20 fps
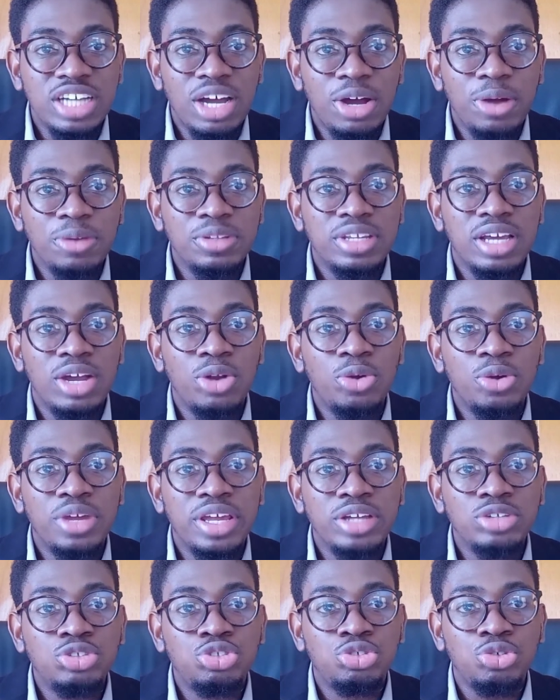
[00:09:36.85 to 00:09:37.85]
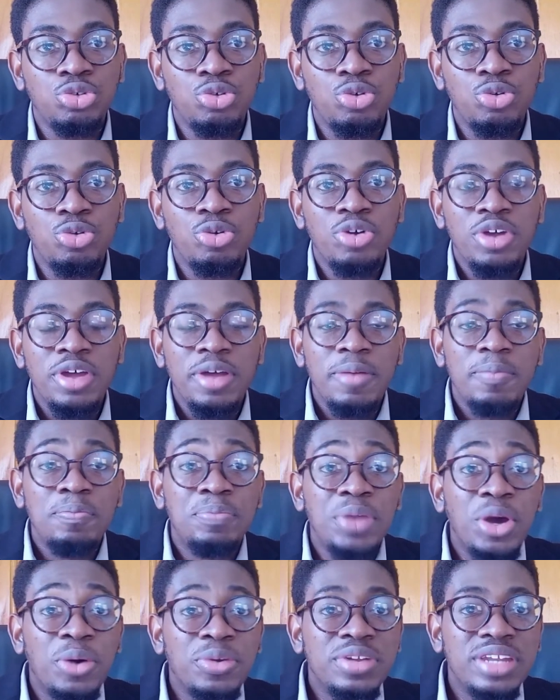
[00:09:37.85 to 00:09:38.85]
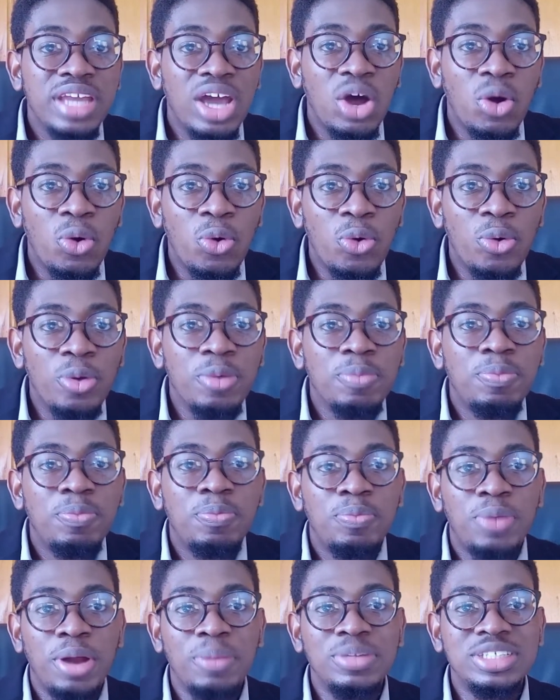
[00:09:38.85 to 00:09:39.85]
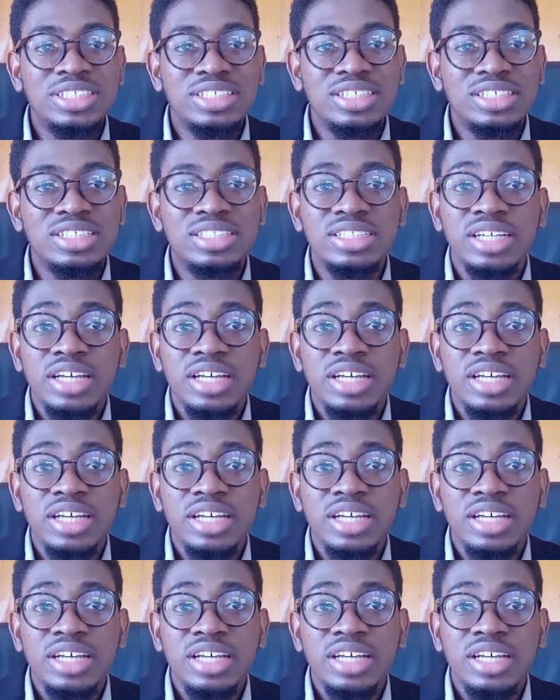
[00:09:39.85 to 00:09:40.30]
They are looking to build their own premises,